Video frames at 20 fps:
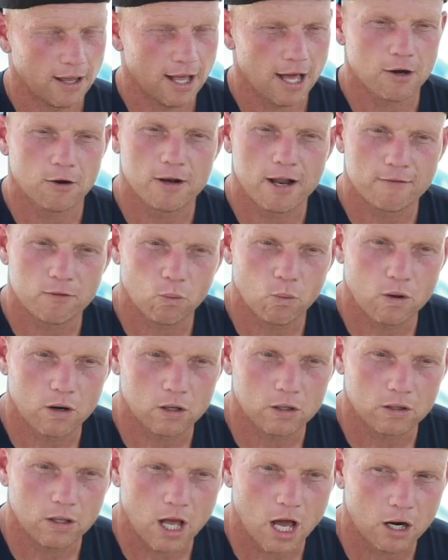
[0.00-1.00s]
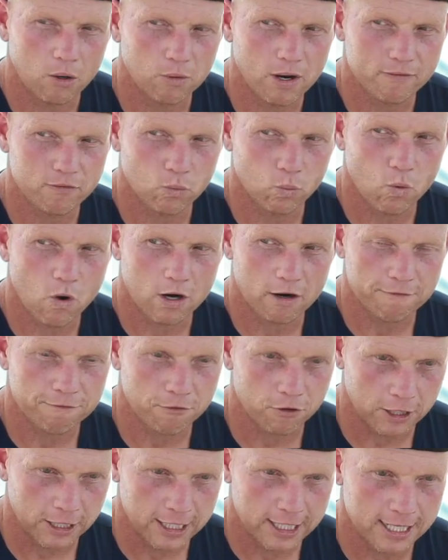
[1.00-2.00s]
I don't ever want to
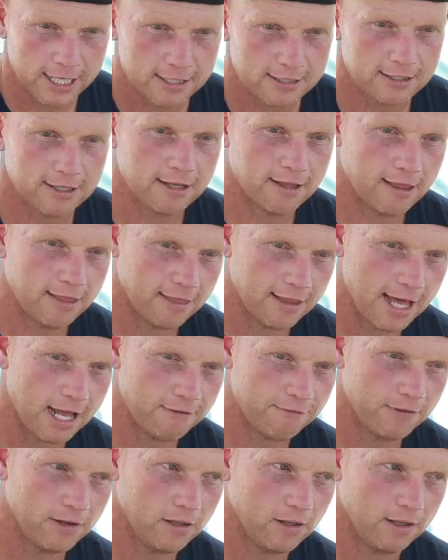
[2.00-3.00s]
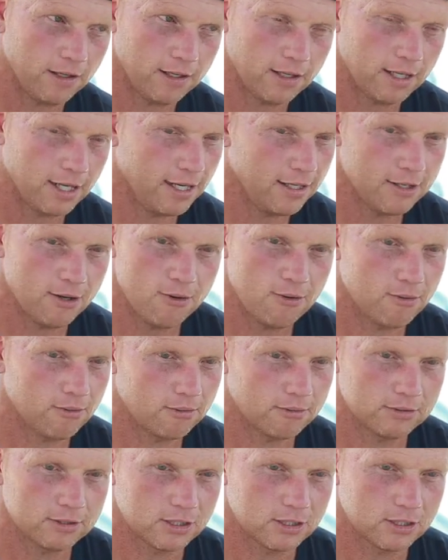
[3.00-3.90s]
forget that feeling, and he don't.